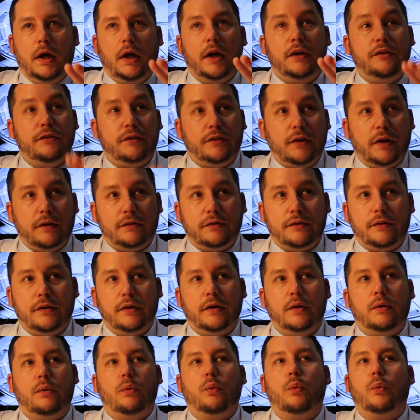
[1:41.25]
adjust
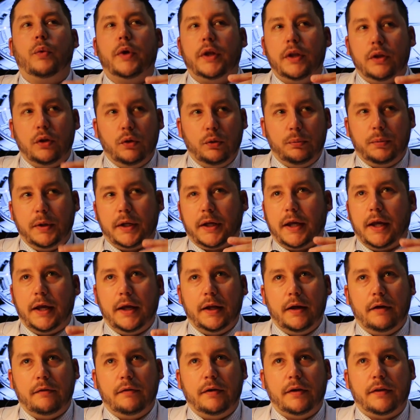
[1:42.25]
it,
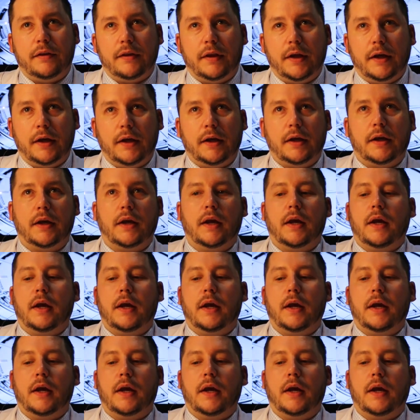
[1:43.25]
re-lubricate everything,